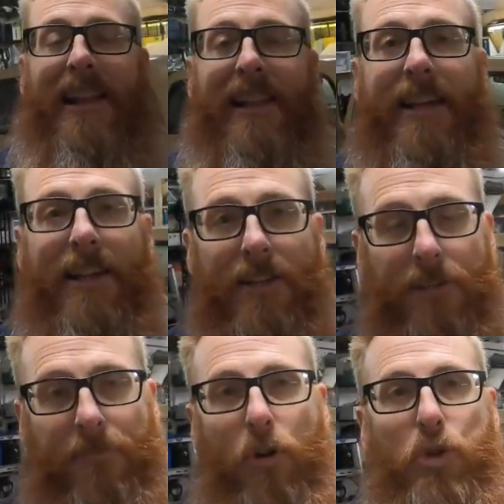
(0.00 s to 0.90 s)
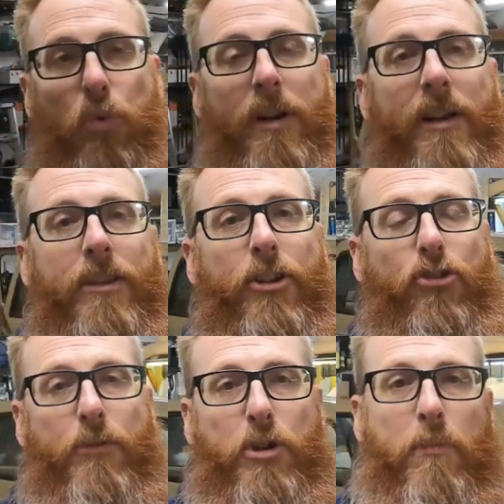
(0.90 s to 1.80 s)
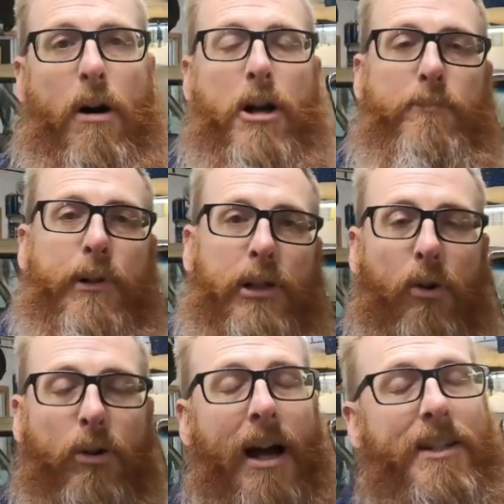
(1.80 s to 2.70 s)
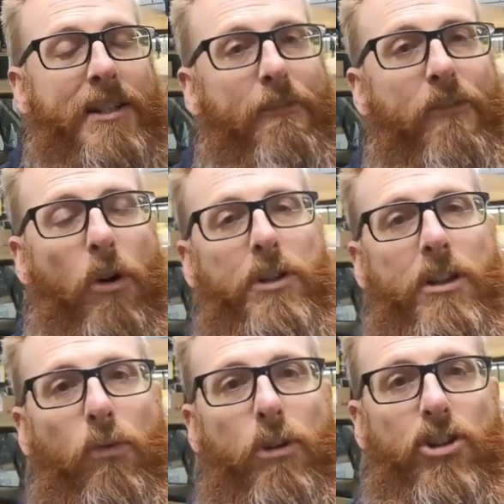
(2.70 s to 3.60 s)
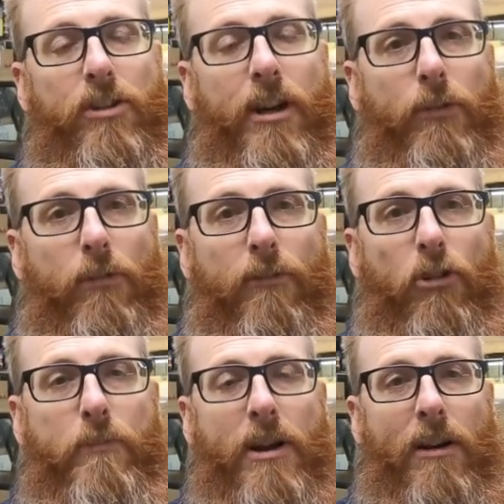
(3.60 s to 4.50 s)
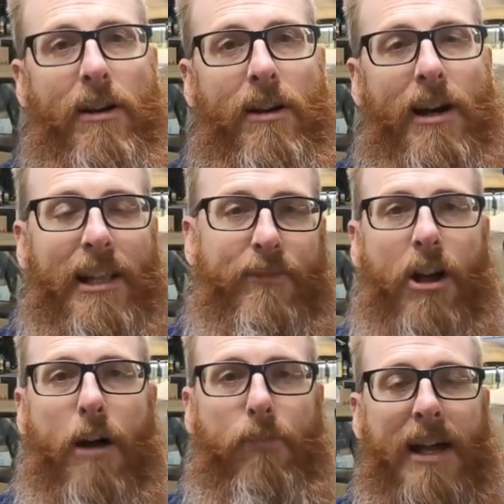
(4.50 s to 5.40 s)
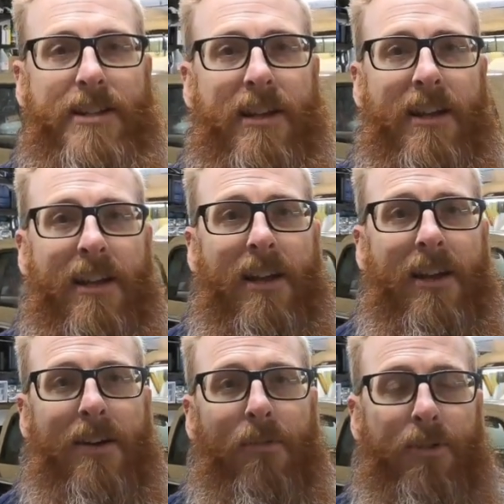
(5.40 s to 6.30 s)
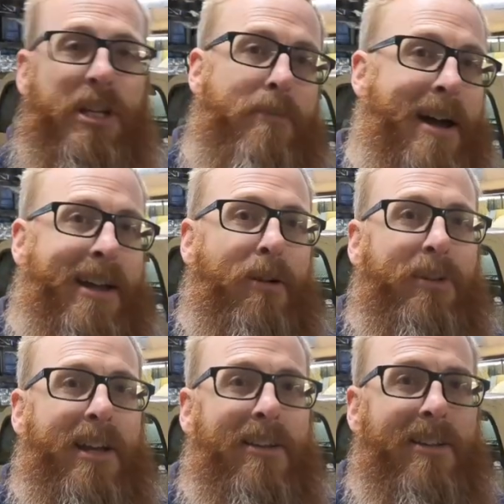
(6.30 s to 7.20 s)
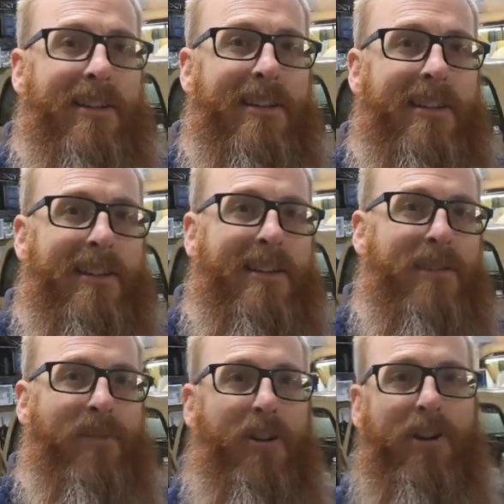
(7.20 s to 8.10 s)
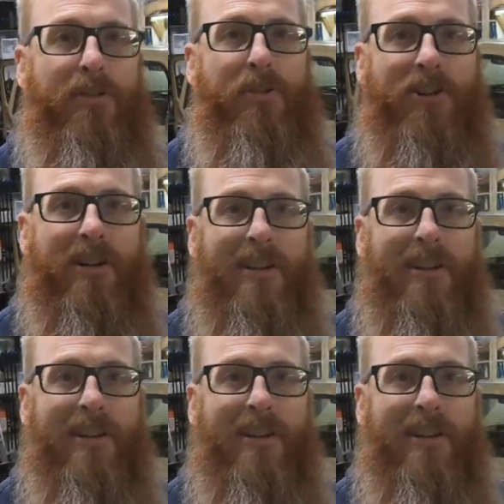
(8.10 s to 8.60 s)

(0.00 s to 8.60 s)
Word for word: link is the first one in the description box below. Guys, stay focused on the windshield, not the rearview mirror. I love you. God bless. We'll see you back here with Dale in the very near future.